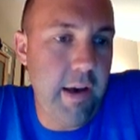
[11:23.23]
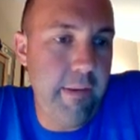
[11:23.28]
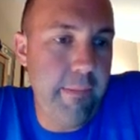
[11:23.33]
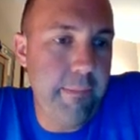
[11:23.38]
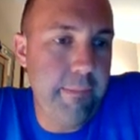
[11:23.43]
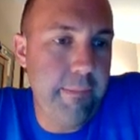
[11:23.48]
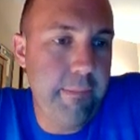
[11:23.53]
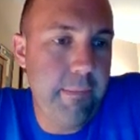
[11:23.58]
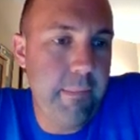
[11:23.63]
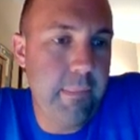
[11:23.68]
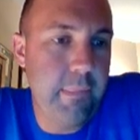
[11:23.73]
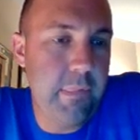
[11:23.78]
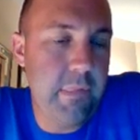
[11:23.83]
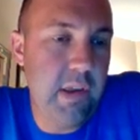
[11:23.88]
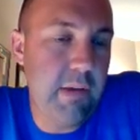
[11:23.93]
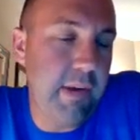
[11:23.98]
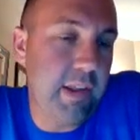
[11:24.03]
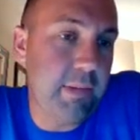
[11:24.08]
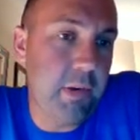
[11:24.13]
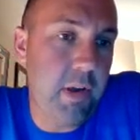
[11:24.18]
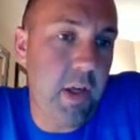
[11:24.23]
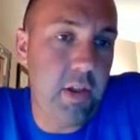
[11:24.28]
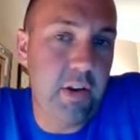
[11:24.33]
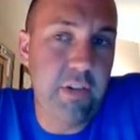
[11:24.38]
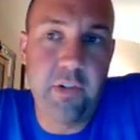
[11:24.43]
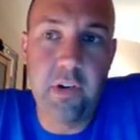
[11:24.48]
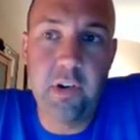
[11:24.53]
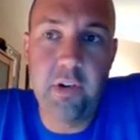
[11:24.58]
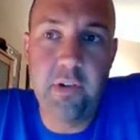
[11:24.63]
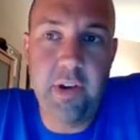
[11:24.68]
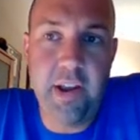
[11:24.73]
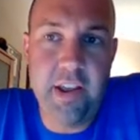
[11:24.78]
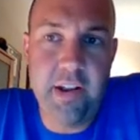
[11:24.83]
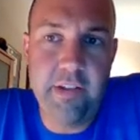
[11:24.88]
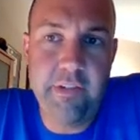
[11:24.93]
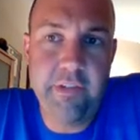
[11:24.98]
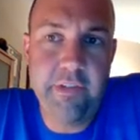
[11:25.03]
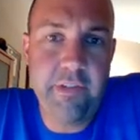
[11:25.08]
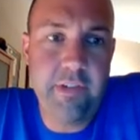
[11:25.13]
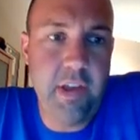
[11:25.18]
You can make them colorful and
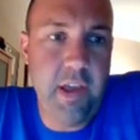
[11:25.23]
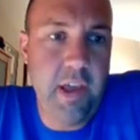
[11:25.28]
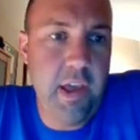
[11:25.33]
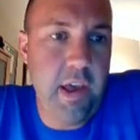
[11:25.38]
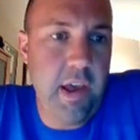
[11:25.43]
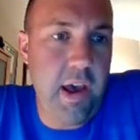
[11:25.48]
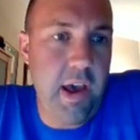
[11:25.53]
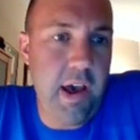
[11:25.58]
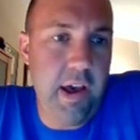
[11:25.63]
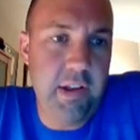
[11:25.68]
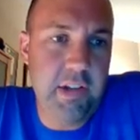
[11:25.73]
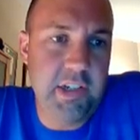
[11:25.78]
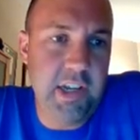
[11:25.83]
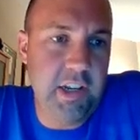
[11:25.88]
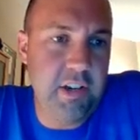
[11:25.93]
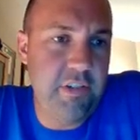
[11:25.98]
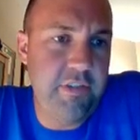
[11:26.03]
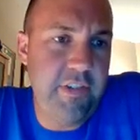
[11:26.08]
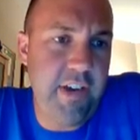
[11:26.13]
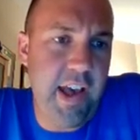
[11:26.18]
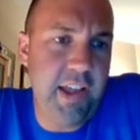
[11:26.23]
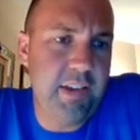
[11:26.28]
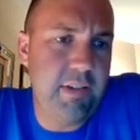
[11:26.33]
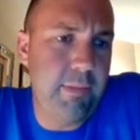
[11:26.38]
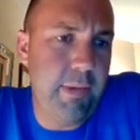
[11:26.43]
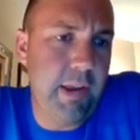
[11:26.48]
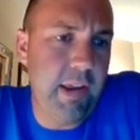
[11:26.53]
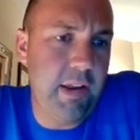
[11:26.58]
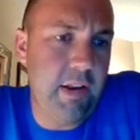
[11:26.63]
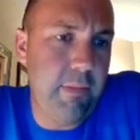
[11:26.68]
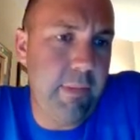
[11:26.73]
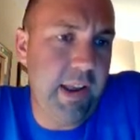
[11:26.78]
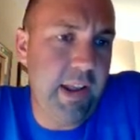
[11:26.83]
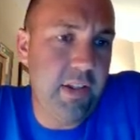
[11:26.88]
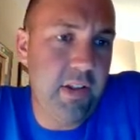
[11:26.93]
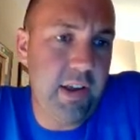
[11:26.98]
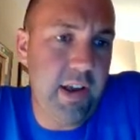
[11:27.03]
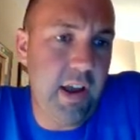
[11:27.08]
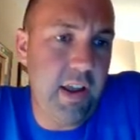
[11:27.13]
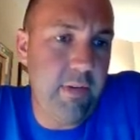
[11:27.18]
creative. Change font to make it
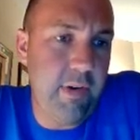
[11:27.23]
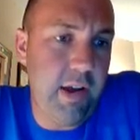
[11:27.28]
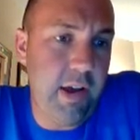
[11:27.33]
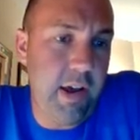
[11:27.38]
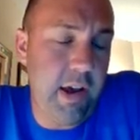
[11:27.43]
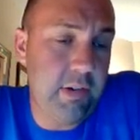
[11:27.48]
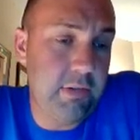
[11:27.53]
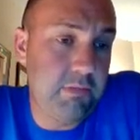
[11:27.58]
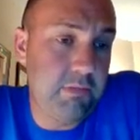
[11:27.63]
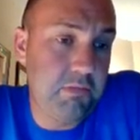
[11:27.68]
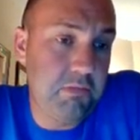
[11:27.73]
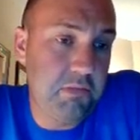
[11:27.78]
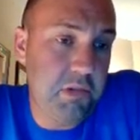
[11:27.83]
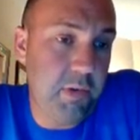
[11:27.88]
look how